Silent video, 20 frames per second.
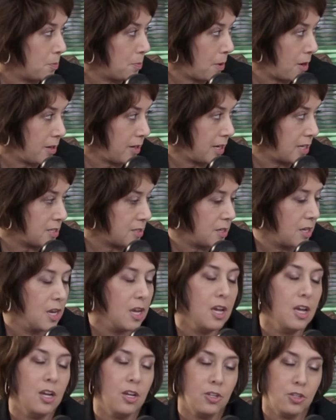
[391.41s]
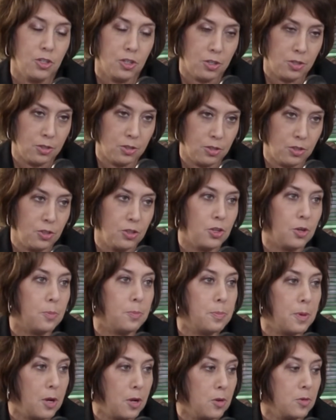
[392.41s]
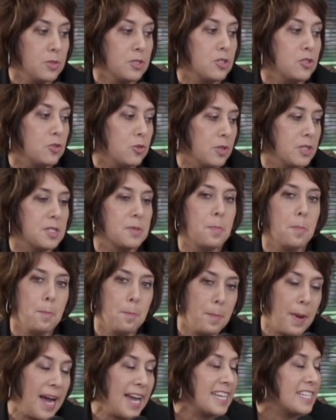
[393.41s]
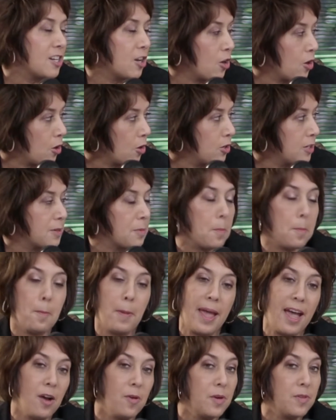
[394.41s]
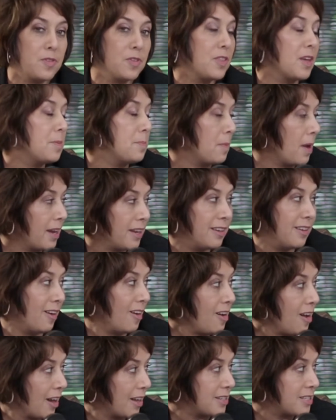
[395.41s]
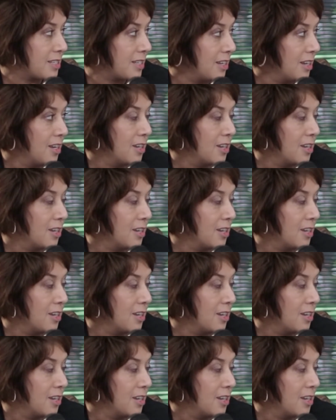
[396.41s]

Your bones hurt, or your joints hurt. Your bones and joints might hurt. However, they might not.